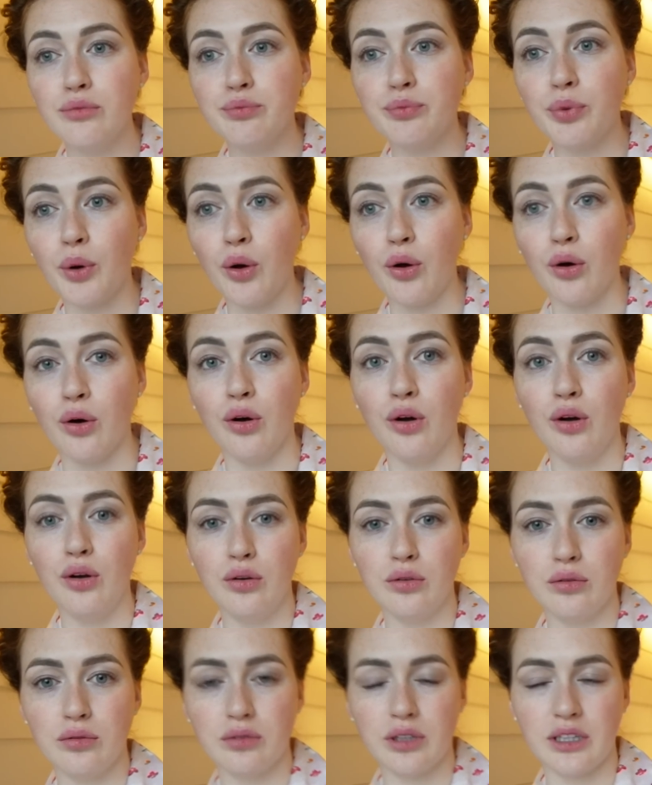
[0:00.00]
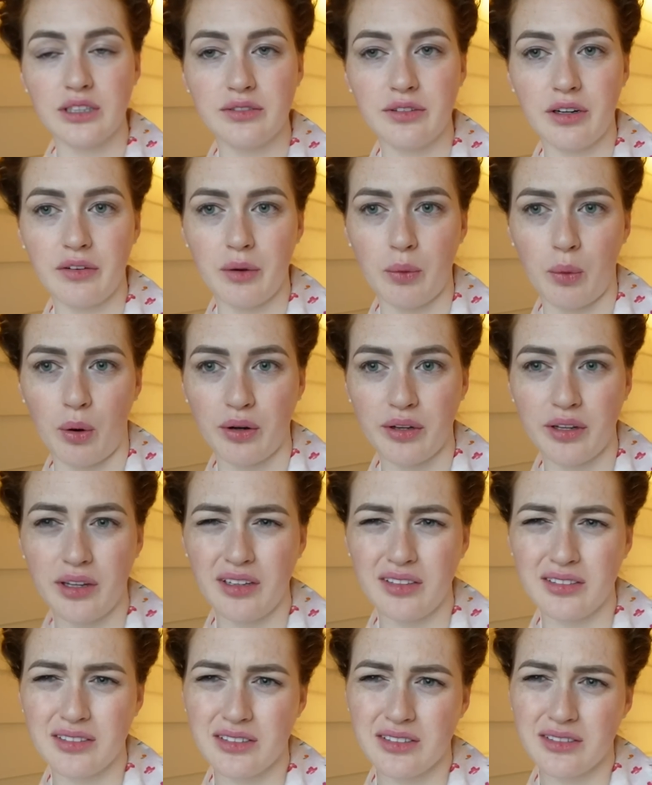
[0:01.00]
But that's very
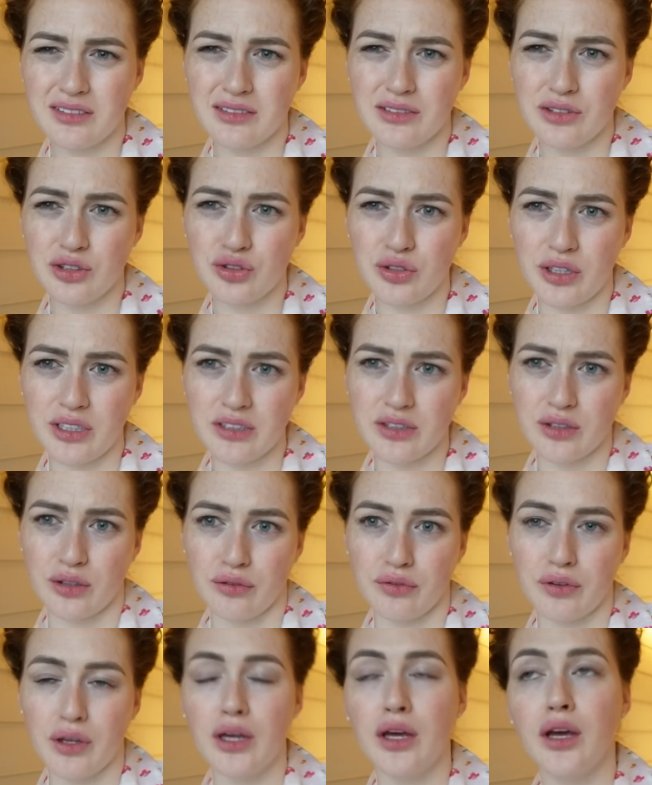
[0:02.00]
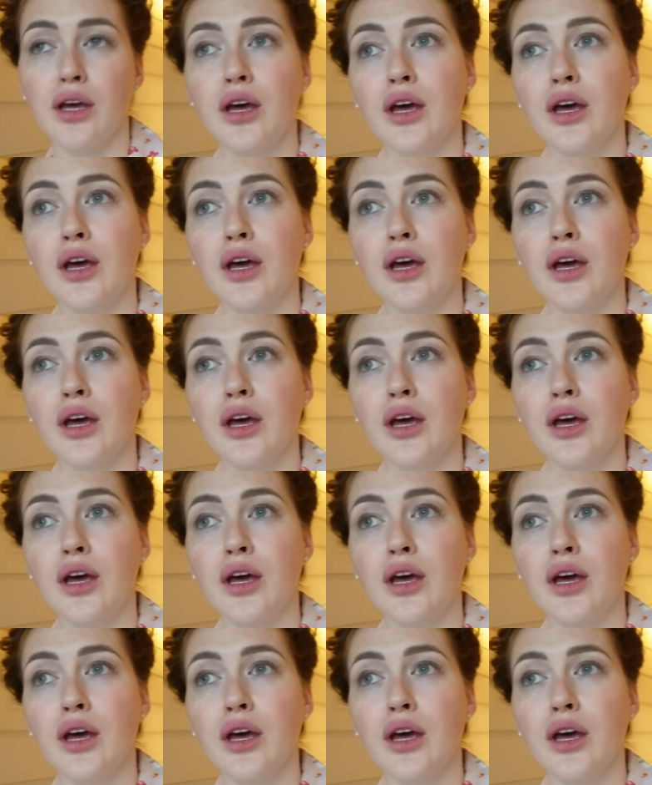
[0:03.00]
wonky. Straight Sophie.